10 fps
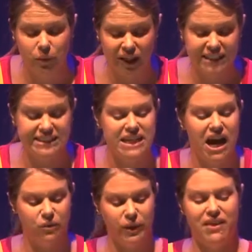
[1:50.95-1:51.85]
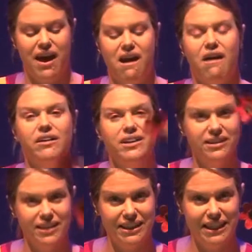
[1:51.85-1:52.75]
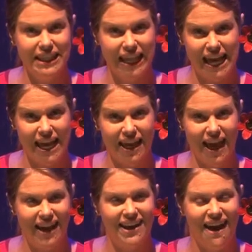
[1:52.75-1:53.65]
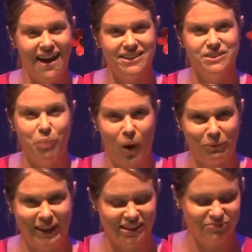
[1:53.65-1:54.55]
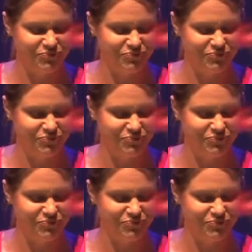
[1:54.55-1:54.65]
We're going to start with our little egg carton poppy.